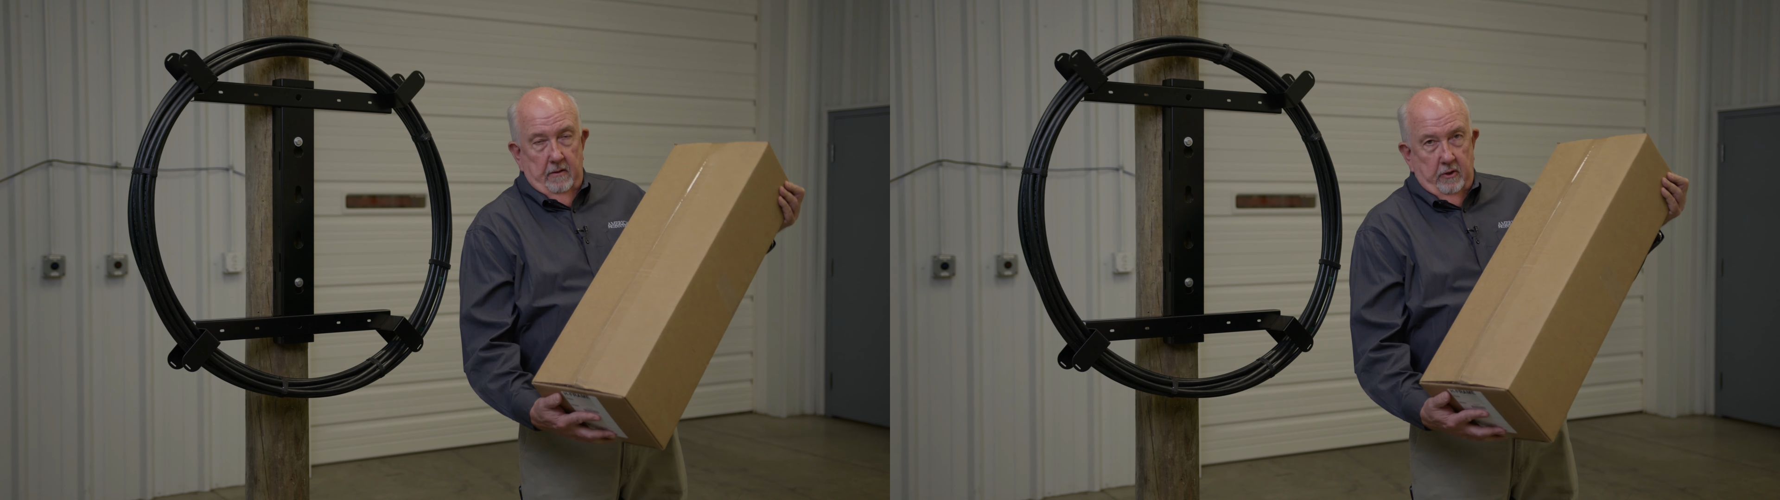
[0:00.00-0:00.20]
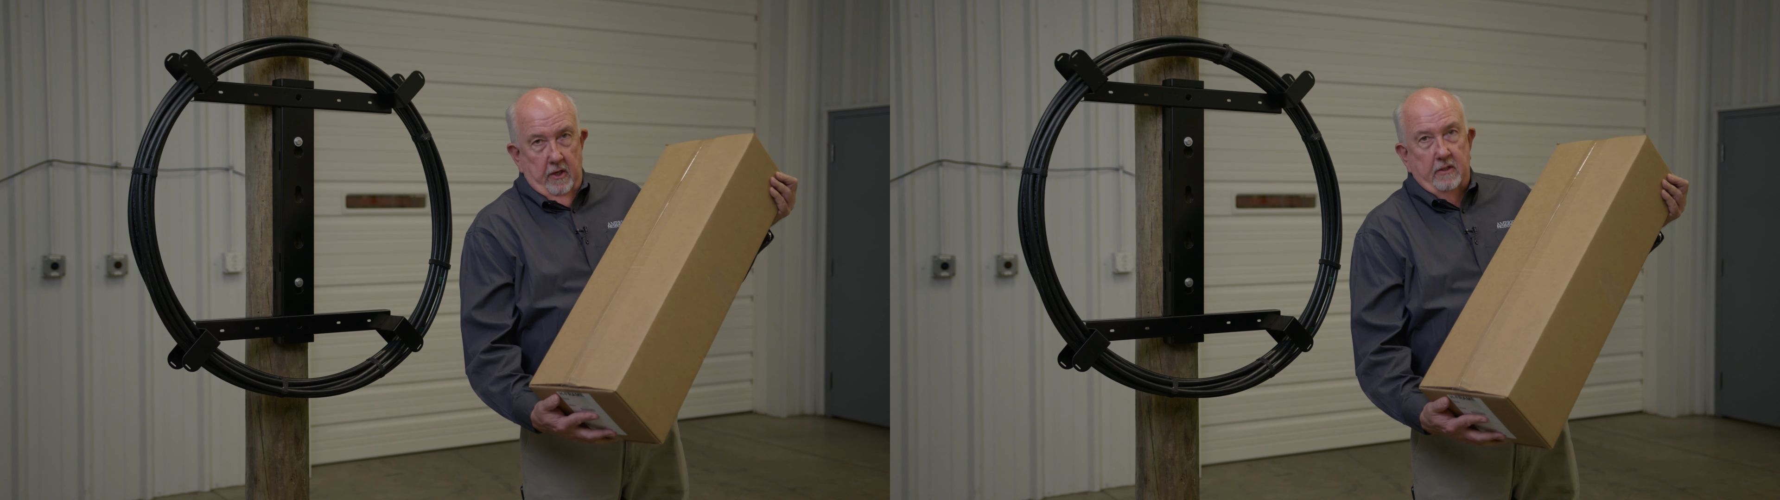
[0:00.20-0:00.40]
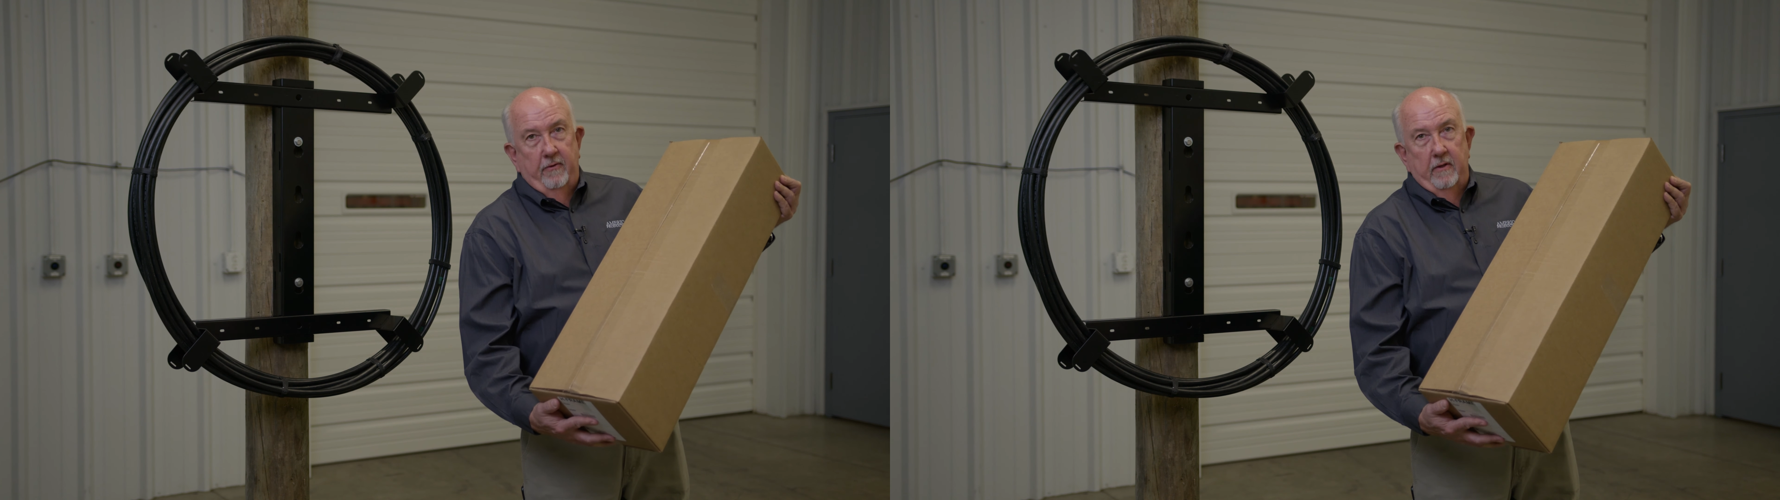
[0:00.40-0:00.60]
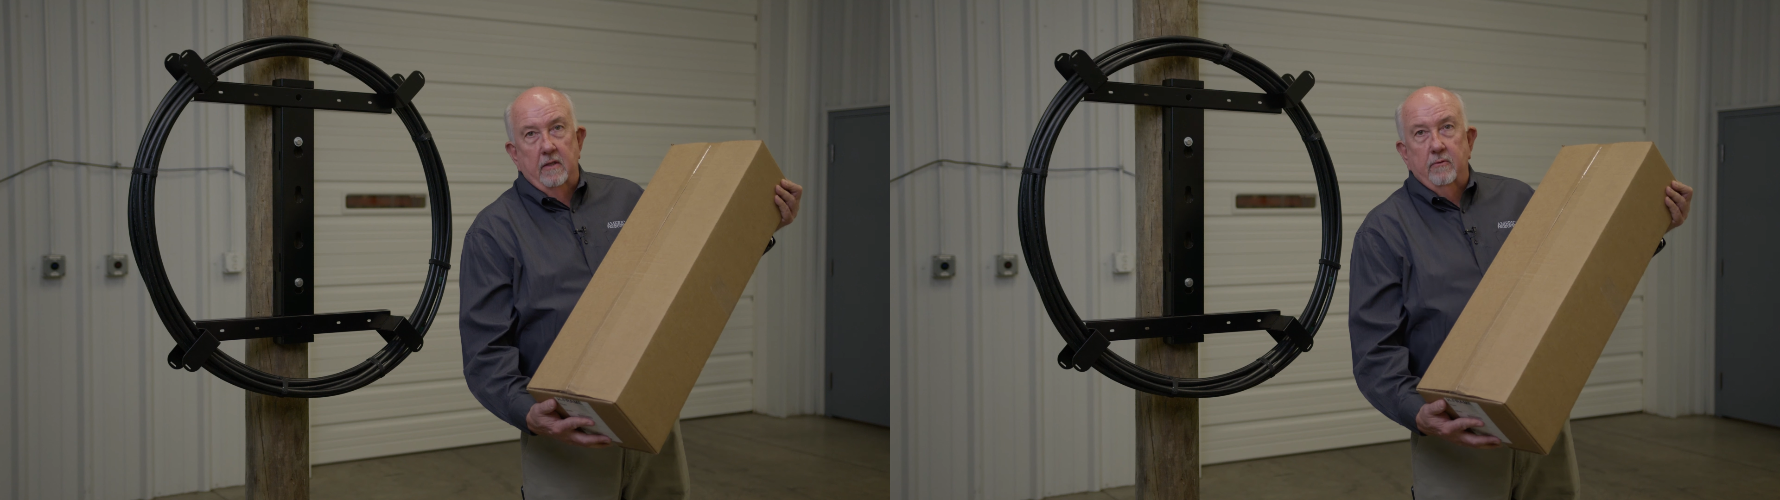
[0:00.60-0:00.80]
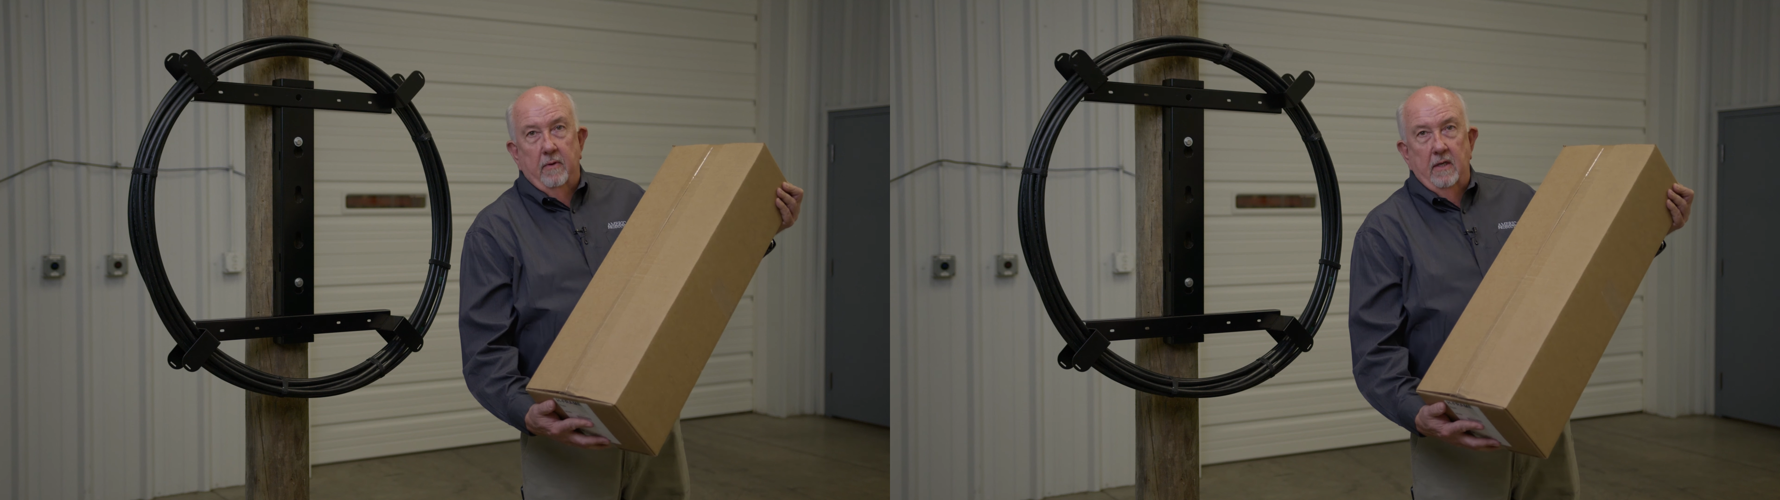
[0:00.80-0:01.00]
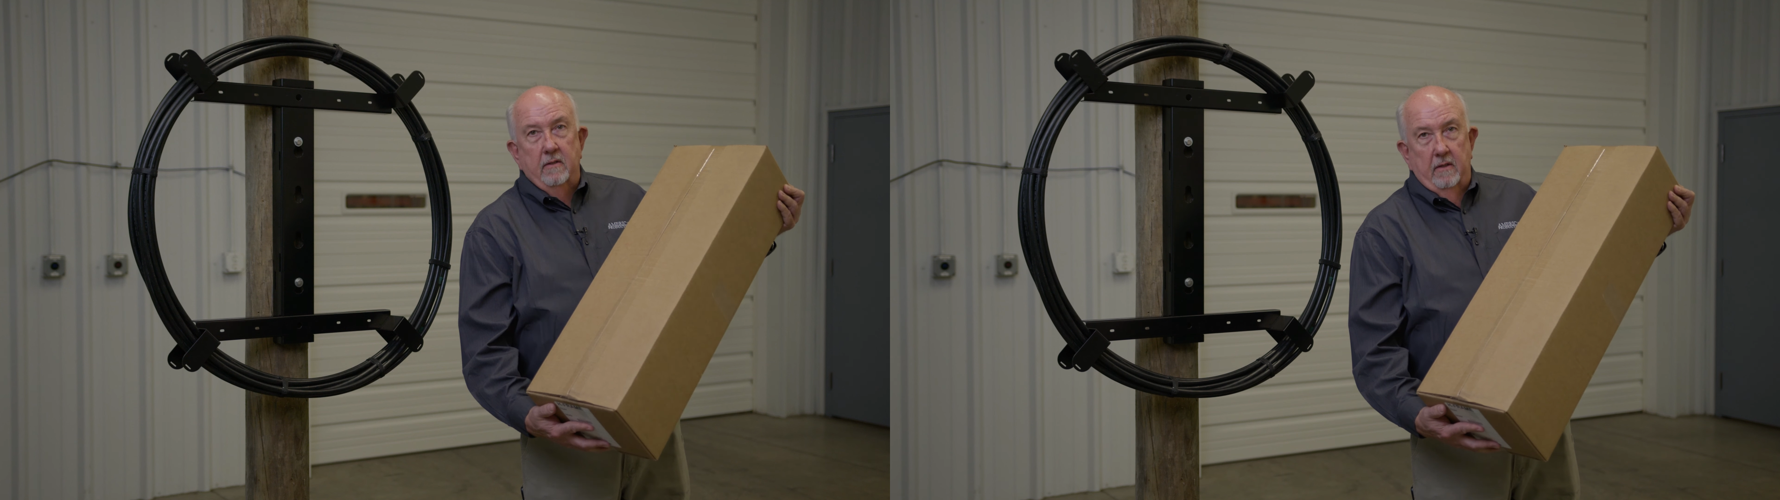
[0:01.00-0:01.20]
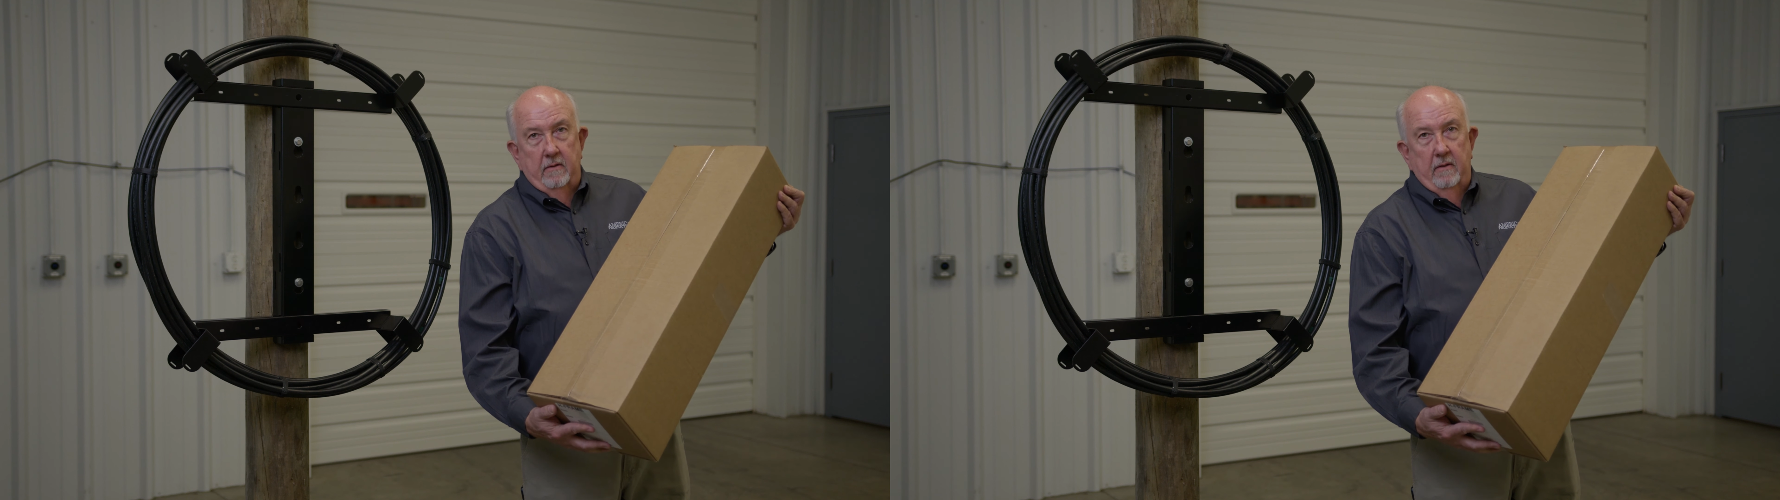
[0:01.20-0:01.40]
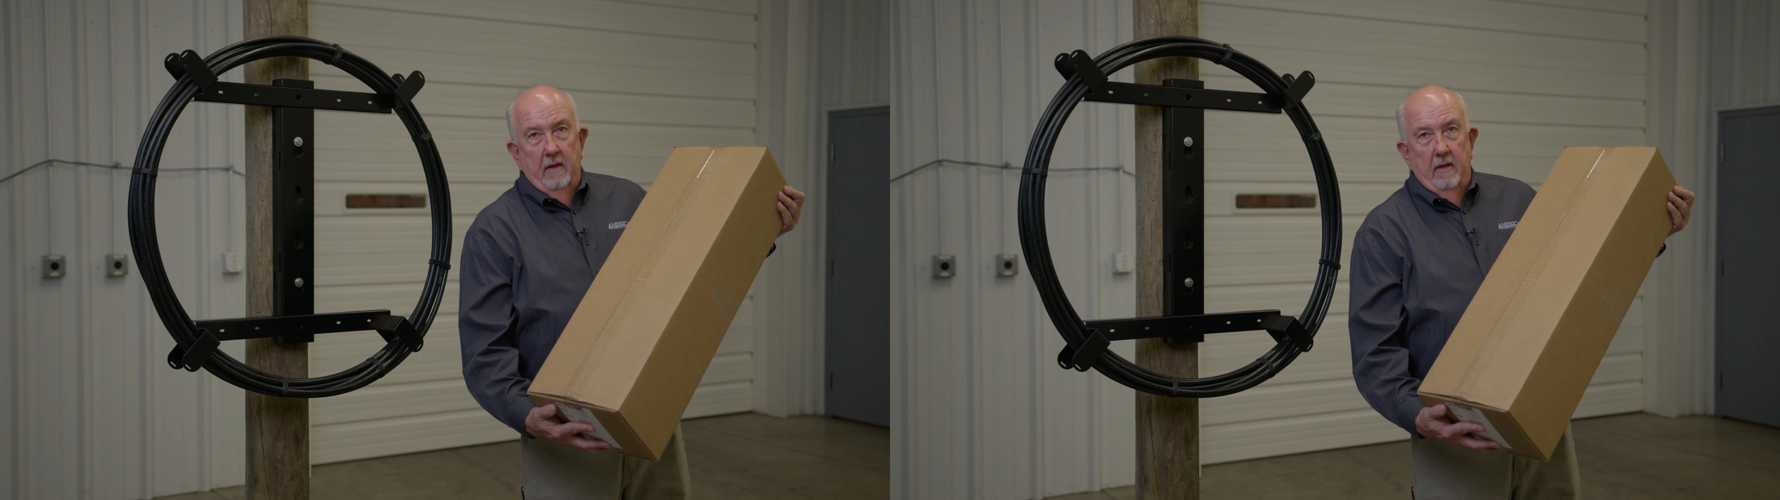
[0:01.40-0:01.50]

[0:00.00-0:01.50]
just for this reason.